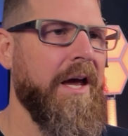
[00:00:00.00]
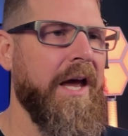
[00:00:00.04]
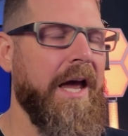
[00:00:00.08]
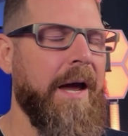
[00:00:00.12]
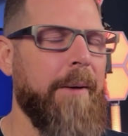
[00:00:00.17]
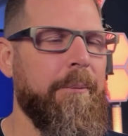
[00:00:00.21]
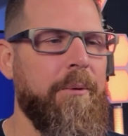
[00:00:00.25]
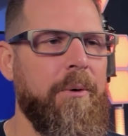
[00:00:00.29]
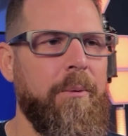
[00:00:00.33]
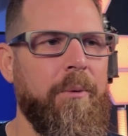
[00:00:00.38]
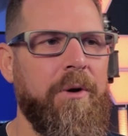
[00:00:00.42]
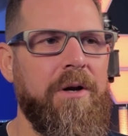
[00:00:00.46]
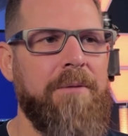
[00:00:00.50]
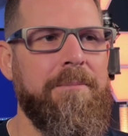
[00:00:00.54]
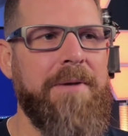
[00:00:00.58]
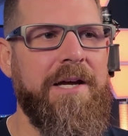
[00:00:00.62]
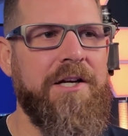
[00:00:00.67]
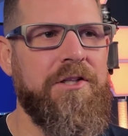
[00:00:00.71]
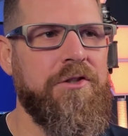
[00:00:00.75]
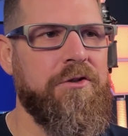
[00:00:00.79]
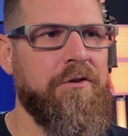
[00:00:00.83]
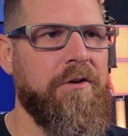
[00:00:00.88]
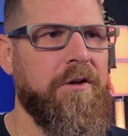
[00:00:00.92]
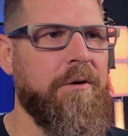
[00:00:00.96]
And we want to make
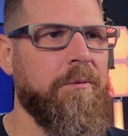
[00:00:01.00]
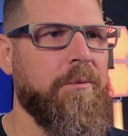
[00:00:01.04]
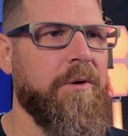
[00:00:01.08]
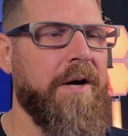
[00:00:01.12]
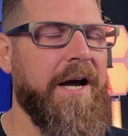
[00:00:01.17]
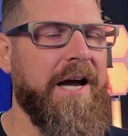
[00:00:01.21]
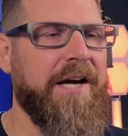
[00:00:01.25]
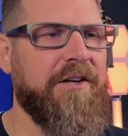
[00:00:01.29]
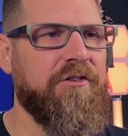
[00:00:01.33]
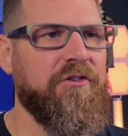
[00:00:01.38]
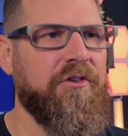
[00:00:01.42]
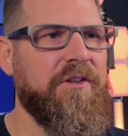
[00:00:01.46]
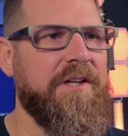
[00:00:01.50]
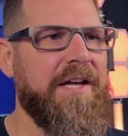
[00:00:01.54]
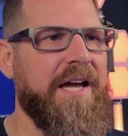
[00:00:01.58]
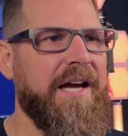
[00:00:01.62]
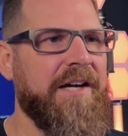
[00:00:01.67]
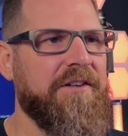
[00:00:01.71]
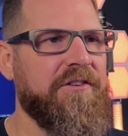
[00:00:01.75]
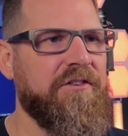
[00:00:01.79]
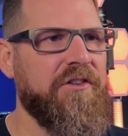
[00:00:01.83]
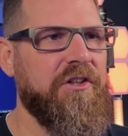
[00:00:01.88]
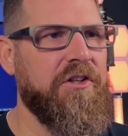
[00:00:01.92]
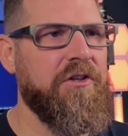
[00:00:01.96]
sure that we're actually
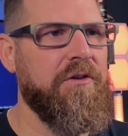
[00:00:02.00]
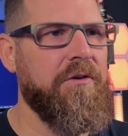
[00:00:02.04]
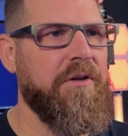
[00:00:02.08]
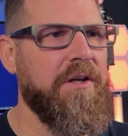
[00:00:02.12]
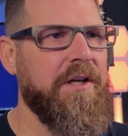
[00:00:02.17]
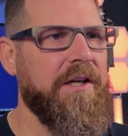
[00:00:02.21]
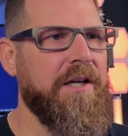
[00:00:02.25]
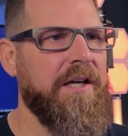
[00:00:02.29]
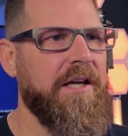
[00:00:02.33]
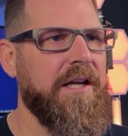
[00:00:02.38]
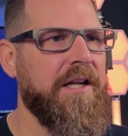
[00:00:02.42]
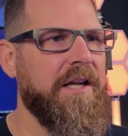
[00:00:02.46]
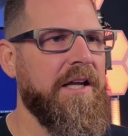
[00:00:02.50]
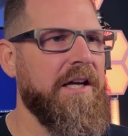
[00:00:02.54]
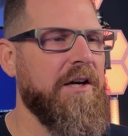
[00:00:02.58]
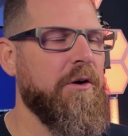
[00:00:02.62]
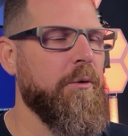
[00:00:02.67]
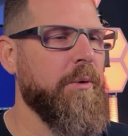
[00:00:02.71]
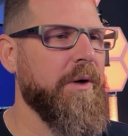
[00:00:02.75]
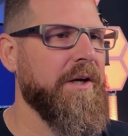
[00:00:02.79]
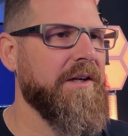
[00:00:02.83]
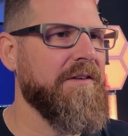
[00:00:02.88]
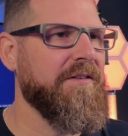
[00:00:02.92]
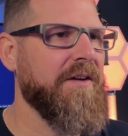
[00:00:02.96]
executing in a
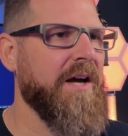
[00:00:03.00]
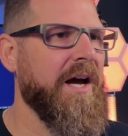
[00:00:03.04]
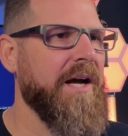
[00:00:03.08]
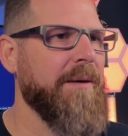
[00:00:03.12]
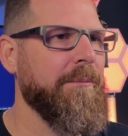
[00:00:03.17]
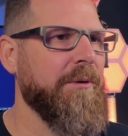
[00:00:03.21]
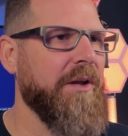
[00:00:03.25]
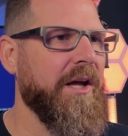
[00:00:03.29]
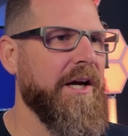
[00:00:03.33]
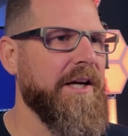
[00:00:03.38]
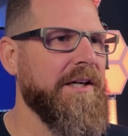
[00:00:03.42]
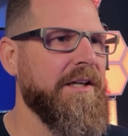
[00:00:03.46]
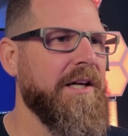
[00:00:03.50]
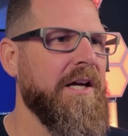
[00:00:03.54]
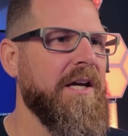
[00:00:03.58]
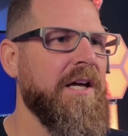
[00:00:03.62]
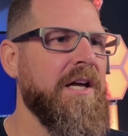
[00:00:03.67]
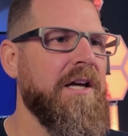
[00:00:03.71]
quick timeline